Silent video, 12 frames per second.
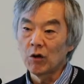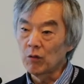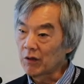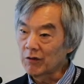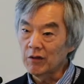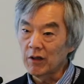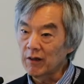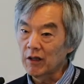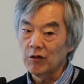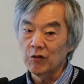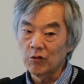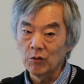don't listen to
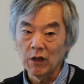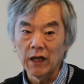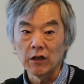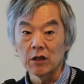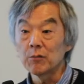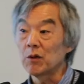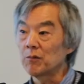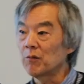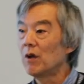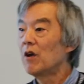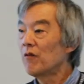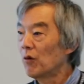things too loudly, but
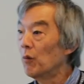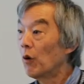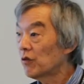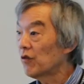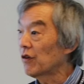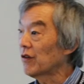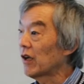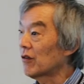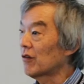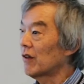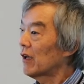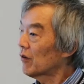for most of us,
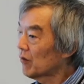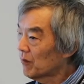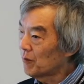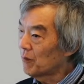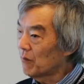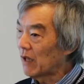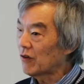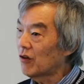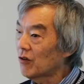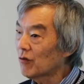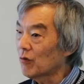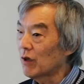that's, that's, that's
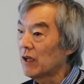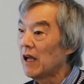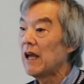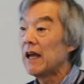history.